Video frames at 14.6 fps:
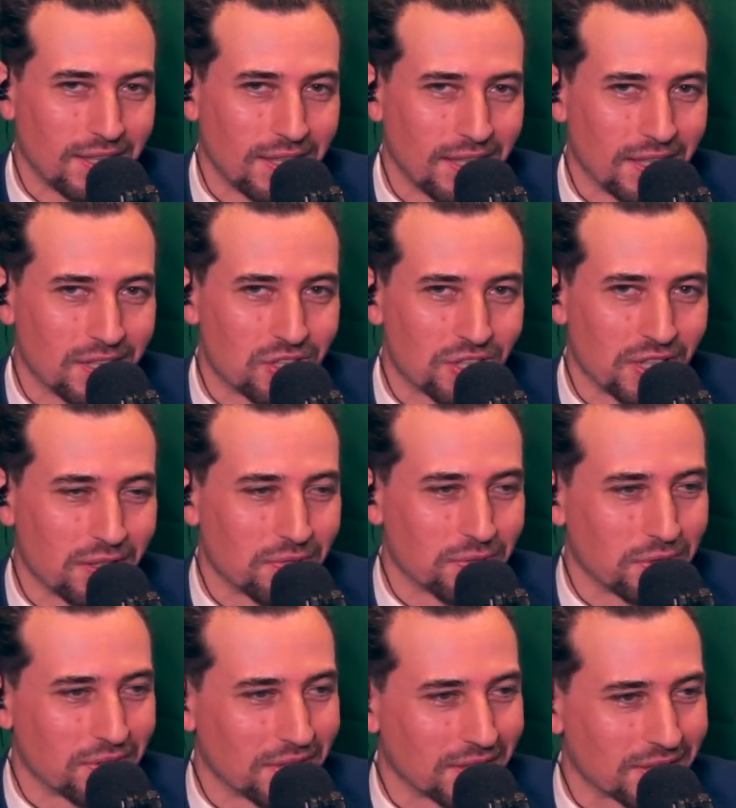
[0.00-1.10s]
and share a
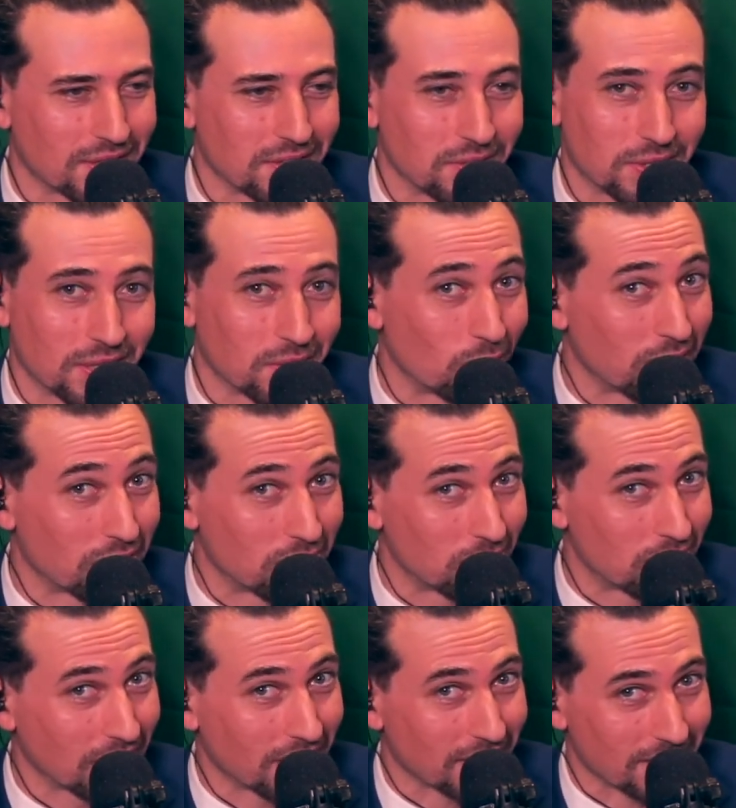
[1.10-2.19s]
few things, and you can win
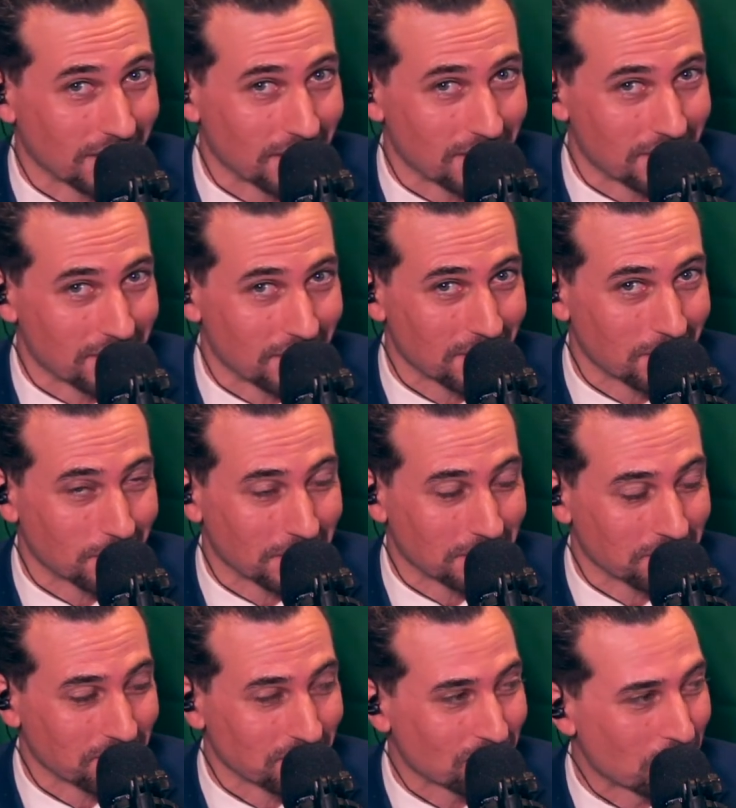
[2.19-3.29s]
2 tickets, ladies and
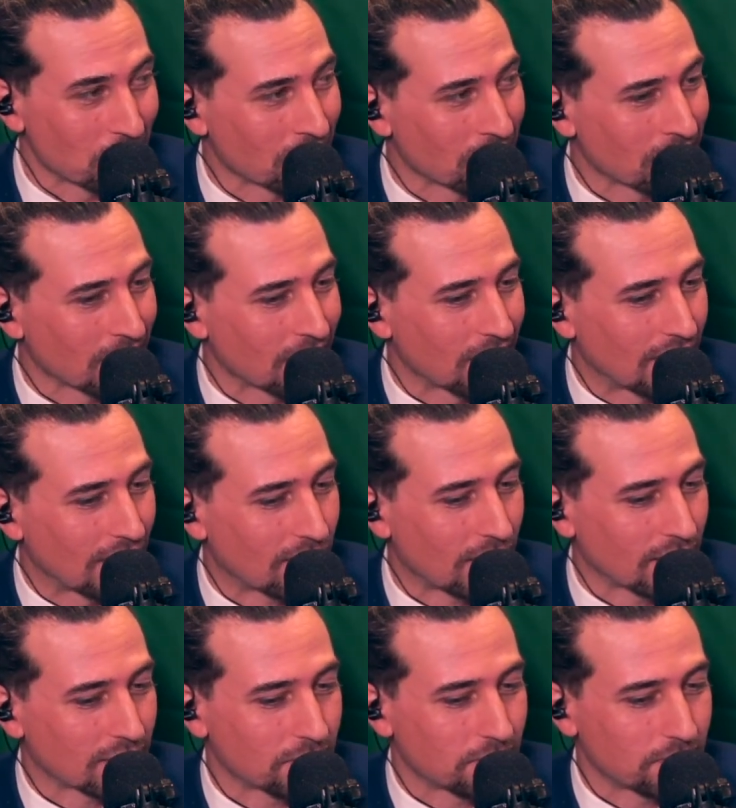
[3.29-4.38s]
gentlemen. All
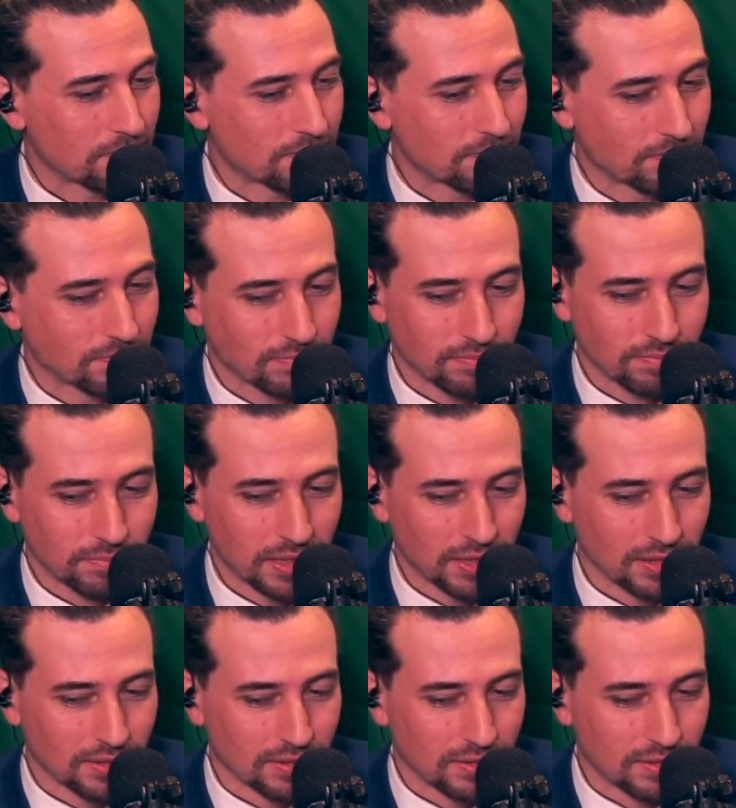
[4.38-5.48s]
right, Peter.